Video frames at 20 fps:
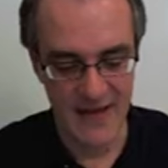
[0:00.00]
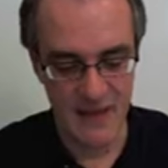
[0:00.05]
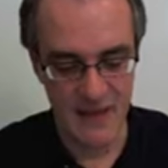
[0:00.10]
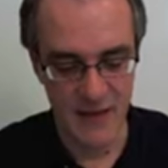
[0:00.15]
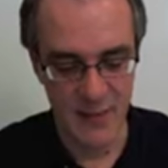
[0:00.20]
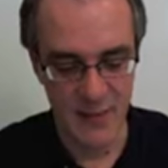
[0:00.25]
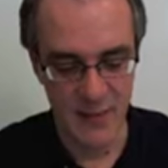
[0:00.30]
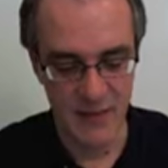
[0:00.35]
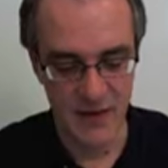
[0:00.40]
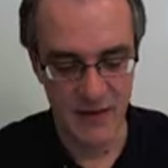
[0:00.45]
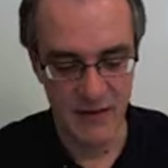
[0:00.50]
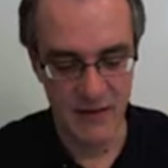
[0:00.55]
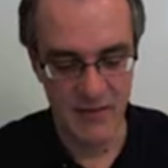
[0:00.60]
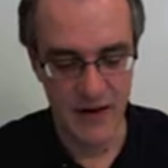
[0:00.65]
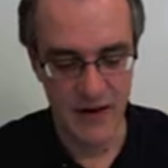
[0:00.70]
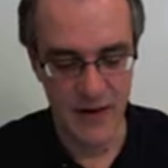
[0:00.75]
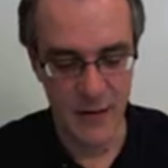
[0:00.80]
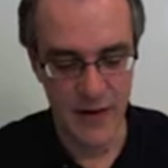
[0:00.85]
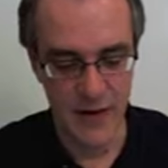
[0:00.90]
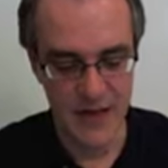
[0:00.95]
by putting a
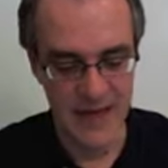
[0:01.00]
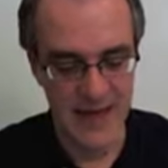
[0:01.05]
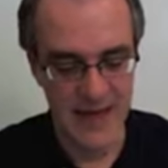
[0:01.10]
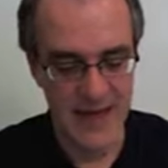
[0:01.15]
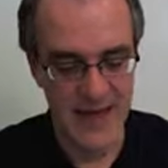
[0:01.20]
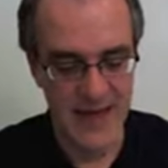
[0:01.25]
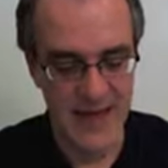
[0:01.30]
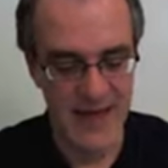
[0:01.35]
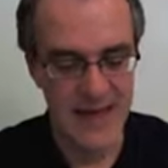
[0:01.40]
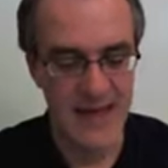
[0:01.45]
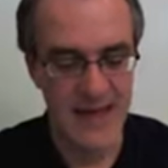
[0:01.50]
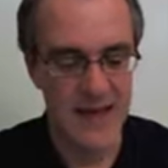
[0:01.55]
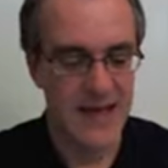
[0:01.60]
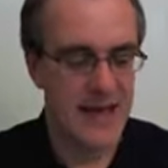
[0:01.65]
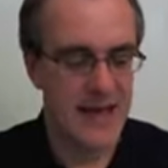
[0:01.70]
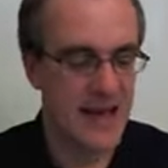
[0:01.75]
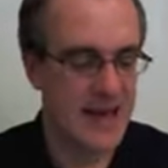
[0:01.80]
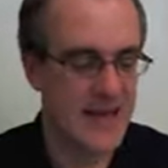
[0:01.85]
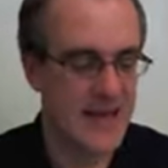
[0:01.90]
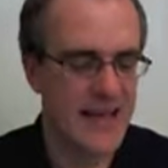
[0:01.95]
following E.
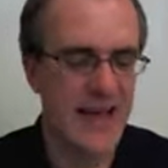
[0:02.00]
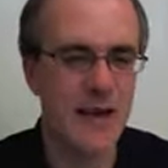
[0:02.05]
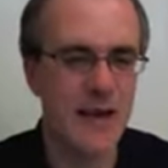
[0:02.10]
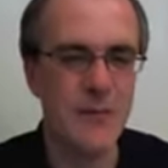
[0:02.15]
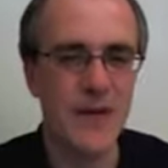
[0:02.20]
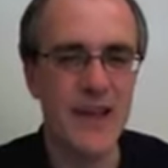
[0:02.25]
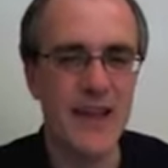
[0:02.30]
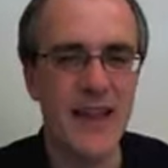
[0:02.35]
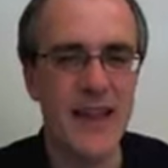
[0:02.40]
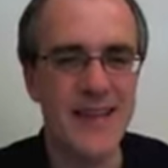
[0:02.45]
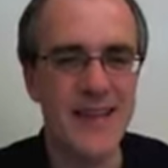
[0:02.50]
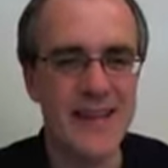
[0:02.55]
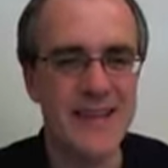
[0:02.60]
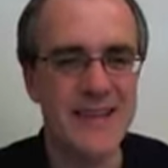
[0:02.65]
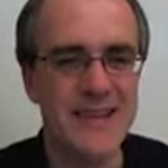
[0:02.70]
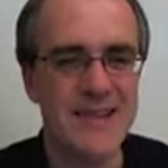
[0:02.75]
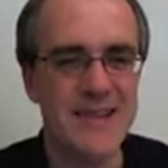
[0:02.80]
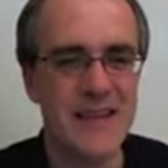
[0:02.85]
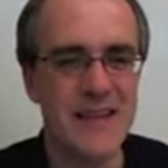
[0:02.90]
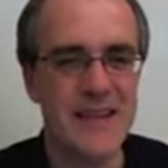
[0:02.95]
And again, we'd like to
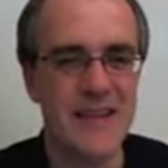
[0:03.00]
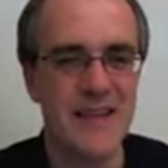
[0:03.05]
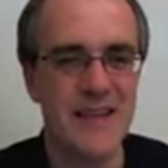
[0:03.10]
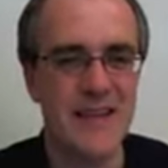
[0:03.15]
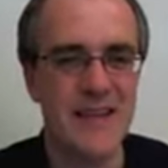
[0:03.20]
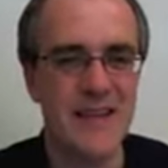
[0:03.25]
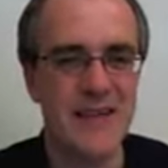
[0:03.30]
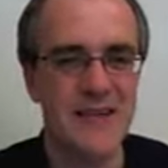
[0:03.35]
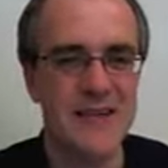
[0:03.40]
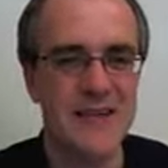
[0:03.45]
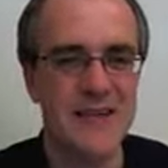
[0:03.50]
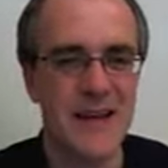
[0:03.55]
treat those